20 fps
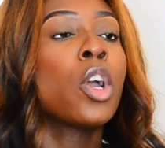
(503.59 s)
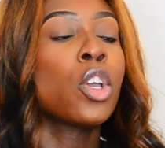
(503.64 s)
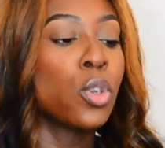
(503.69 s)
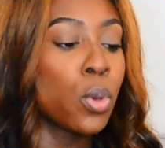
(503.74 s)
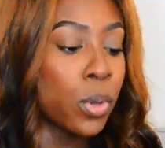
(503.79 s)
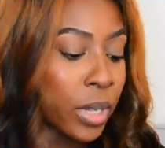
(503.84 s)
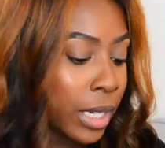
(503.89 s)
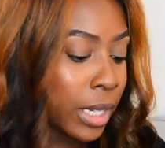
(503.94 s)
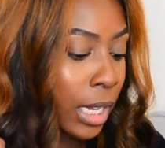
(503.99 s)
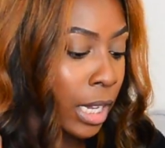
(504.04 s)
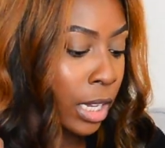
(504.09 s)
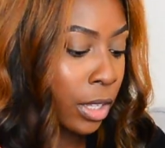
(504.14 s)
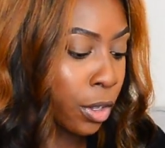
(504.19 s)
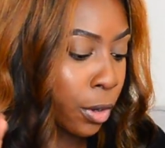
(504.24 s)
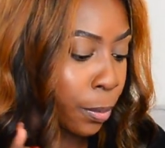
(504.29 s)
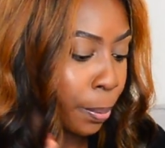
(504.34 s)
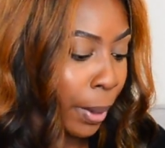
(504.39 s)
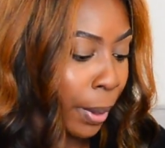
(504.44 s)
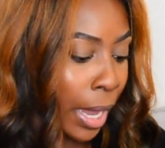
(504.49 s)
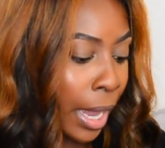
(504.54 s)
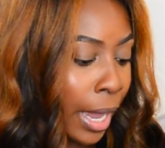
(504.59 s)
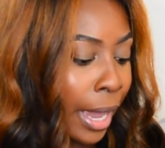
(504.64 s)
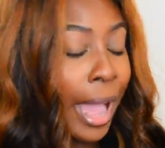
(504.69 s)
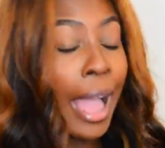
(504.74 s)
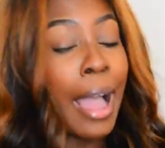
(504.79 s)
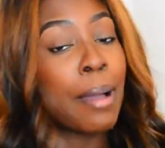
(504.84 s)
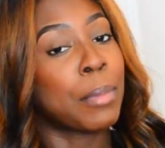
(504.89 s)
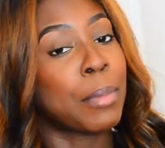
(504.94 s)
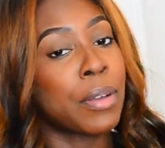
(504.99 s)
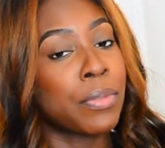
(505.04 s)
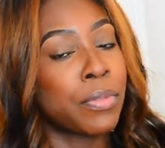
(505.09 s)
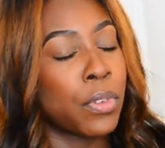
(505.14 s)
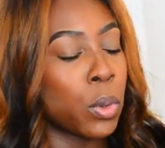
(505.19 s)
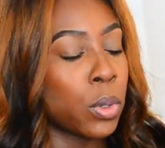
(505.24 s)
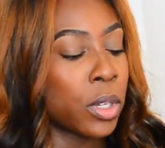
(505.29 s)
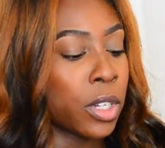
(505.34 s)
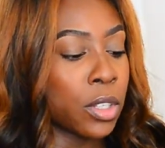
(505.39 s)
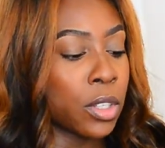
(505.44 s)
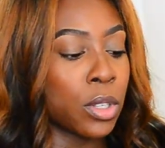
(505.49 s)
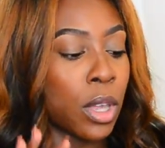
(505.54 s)
You can either pay, I have my
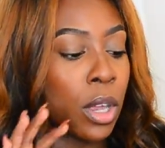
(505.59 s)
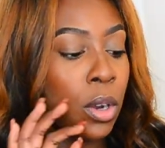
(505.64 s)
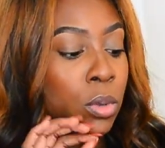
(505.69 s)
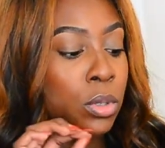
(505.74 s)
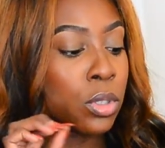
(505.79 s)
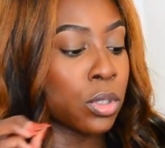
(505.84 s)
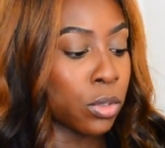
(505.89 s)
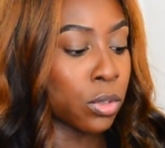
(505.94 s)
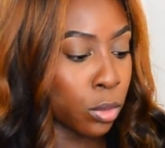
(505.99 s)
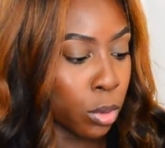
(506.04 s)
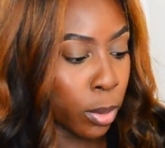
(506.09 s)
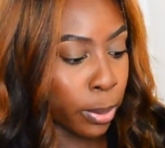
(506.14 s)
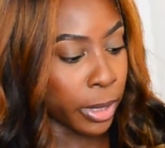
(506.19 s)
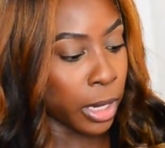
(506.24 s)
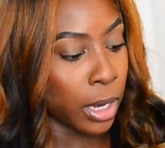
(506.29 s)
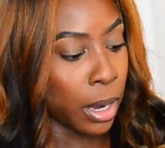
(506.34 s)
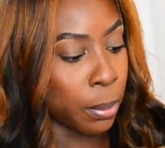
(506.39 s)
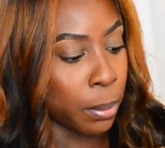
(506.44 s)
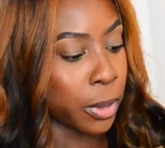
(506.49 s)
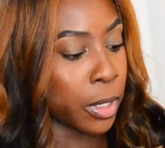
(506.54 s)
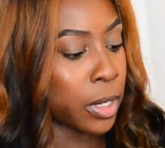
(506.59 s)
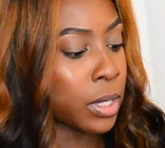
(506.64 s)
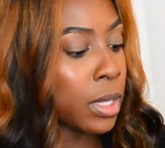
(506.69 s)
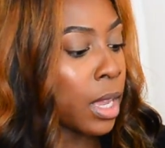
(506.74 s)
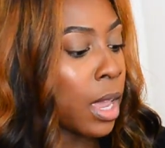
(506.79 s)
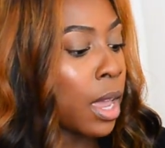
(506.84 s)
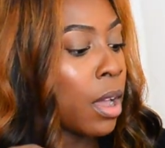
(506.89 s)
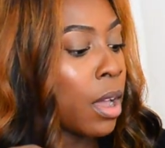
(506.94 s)
phone here so I don't screw up the numbers,